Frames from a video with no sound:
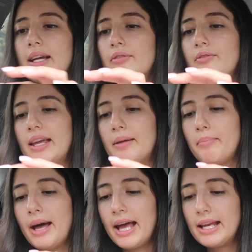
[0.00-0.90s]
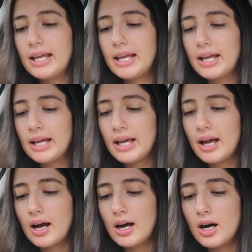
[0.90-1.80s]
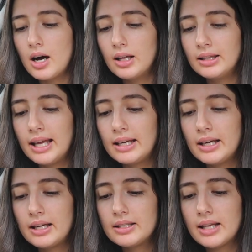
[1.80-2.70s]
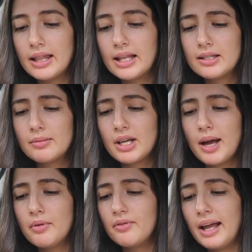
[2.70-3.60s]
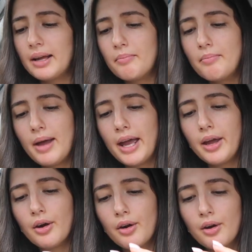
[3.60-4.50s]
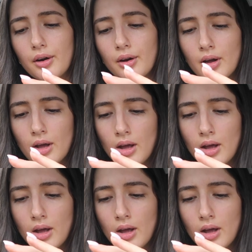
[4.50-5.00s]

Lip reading: like a vegan patty, lettuce, I think some type of like mayo.